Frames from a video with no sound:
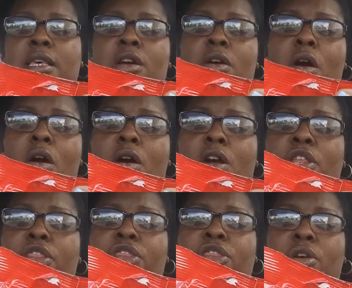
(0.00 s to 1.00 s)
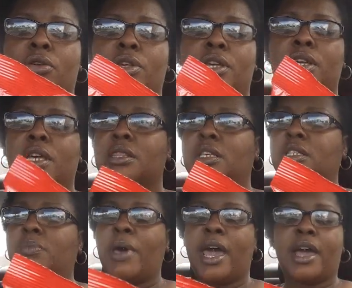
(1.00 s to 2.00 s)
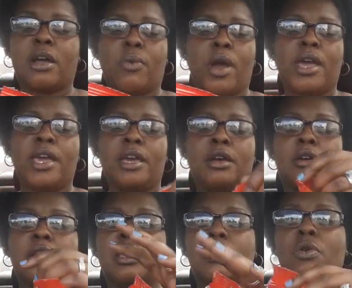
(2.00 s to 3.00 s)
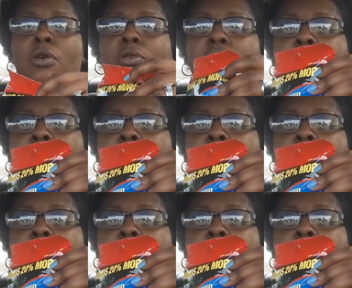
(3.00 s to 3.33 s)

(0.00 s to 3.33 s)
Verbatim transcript: There are thirty in this pack right here, and they were